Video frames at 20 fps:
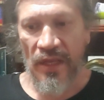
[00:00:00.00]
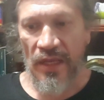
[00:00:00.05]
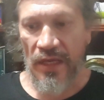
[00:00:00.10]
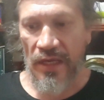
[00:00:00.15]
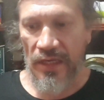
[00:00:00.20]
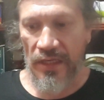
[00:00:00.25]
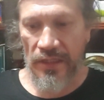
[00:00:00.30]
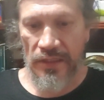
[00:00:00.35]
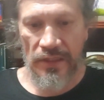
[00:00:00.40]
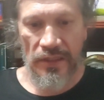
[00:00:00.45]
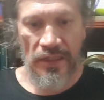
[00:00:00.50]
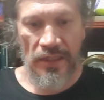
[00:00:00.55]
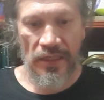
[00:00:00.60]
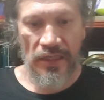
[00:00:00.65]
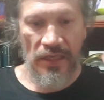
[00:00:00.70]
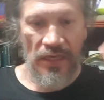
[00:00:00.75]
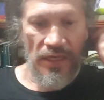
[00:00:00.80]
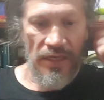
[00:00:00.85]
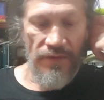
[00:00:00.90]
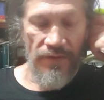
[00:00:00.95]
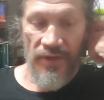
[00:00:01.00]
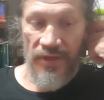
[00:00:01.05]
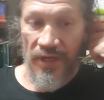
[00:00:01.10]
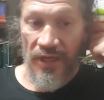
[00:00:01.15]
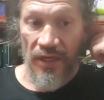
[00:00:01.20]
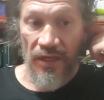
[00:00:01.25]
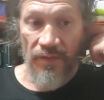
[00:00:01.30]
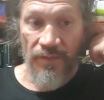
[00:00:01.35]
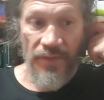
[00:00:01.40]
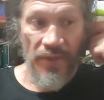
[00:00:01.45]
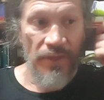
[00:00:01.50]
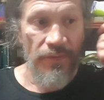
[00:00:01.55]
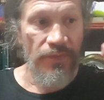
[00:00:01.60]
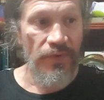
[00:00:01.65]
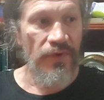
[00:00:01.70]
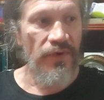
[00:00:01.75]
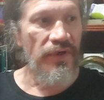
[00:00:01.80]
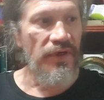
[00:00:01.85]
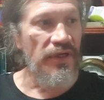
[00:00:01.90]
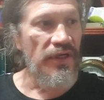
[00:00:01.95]
And I even help
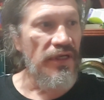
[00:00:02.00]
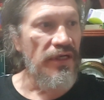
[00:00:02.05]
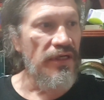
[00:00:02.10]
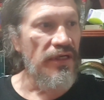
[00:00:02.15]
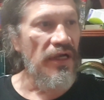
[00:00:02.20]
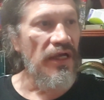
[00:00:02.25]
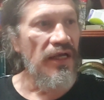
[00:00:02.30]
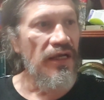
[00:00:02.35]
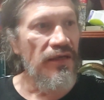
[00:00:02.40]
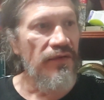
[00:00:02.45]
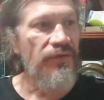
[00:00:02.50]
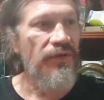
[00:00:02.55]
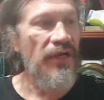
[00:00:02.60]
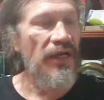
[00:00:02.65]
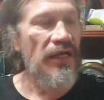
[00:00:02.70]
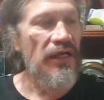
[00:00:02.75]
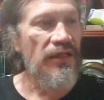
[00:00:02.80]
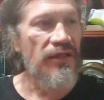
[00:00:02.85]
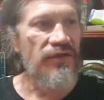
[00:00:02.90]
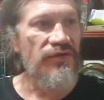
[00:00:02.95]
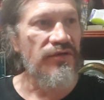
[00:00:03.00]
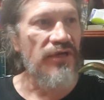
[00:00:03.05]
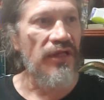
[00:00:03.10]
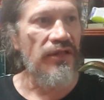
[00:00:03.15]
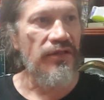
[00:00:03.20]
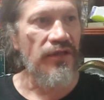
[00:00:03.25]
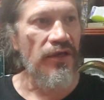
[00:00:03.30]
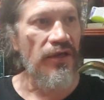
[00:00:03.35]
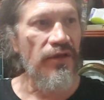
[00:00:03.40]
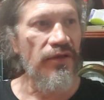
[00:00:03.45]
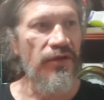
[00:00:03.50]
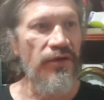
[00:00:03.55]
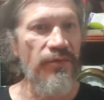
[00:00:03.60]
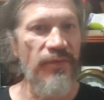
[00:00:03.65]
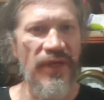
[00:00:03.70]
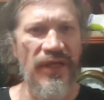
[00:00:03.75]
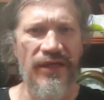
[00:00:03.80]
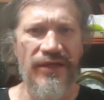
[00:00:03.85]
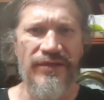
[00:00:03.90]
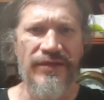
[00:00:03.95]
people, and I have, yeah, this, that, the other,
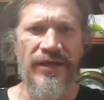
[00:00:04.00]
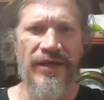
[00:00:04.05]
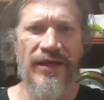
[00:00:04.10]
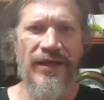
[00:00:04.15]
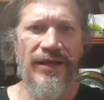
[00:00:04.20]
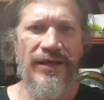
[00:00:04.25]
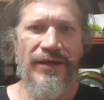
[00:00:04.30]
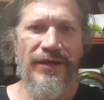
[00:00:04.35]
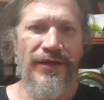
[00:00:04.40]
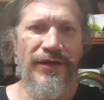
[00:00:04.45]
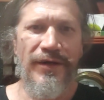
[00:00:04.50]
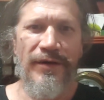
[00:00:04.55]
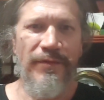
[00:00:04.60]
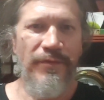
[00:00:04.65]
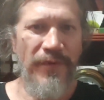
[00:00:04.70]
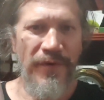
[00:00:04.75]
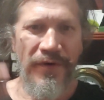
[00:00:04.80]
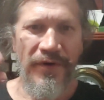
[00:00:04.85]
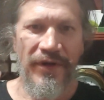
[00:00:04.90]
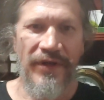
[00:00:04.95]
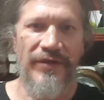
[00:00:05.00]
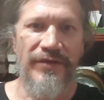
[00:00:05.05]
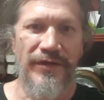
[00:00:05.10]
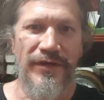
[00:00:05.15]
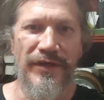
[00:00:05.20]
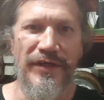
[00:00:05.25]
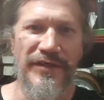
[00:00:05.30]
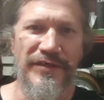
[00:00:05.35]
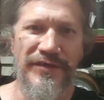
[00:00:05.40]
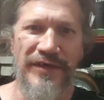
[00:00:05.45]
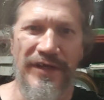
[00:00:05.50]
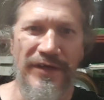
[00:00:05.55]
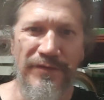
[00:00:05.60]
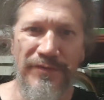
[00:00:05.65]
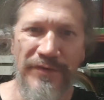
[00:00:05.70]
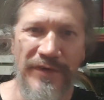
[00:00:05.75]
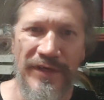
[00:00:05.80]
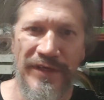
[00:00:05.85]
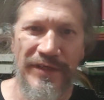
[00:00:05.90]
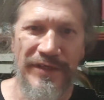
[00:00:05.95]
because, you know, I'm pretty intellectual. I
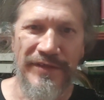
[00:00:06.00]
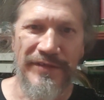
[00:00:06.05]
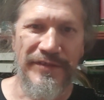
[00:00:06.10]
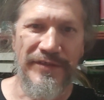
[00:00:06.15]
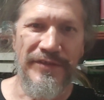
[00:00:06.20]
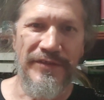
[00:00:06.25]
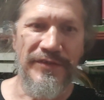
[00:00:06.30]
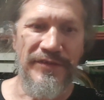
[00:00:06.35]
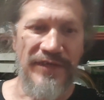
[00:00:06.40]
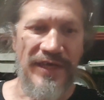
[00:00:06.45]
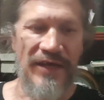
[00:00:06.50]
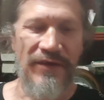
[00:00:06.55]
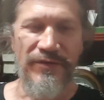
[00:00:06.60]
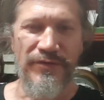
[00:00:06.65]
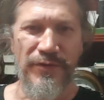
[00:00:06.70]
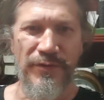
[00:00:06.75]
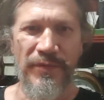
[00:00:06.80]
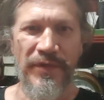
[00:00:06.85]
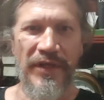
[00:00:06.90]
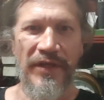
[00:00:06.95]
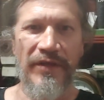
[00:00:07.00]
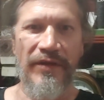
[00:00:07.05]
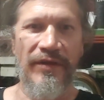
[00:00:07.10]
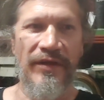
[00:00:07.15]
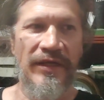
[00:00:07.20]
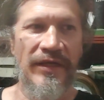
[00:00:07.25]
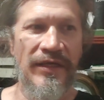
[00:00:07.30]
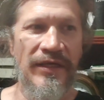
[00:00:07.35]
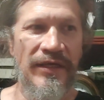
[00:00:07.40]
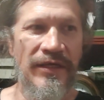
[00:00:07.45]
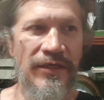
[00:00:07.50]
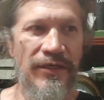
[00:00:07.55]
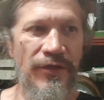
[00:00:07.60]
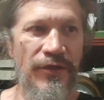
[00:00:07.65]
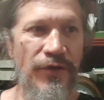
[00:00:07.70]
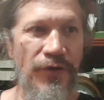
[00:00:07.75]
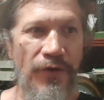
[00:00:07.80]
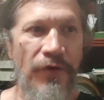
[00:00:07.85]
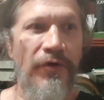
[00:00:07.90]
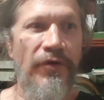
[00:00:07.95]
don't really to have so many
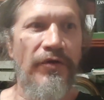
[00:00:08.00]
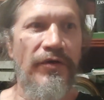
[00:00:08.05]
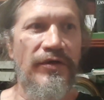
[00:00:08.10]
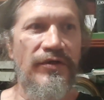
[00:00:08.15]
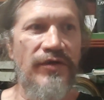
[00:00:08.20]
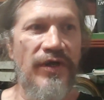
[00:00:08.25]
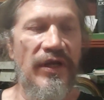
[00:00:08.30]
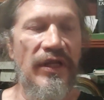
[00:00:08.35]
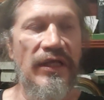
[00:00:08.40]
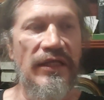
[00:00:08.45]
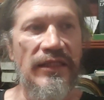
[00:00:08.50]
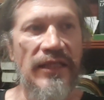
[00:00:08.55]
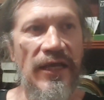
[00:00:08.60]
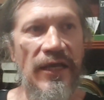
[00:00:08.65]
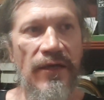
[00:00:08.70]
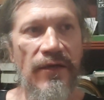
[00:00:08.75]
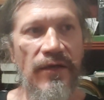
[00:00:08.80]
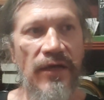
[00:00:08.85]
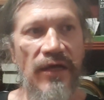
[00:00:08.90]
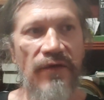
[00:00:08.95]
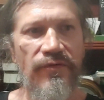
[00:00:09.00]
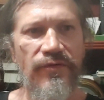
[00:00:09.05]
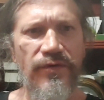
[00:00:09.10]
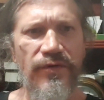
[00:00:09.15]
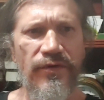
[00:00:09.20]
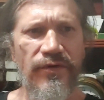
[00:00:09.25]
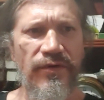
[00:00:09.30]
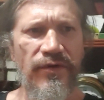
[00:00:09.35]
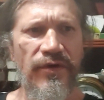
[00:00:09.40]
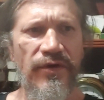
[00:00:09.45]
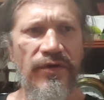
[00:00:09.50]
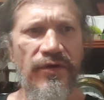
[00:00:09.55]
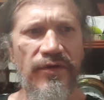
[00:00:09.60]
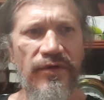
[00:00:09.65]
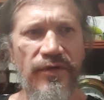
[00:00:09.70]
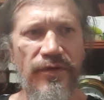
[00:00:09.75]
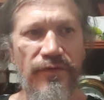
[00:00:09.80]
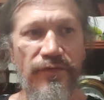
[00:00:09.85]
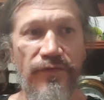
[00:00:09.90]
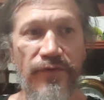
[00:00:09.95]
girl and trying like that after,
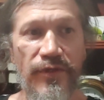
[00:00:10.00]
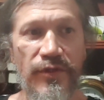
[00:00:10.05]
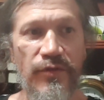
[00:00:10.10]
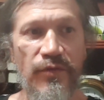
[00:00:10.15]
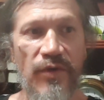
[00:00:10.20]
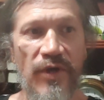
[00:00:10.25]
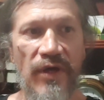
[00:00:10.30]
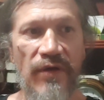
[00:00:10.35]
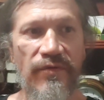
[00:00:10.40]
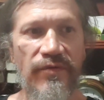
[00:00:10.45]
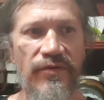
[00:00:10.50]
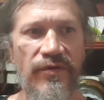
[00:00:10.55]
you know, first wife.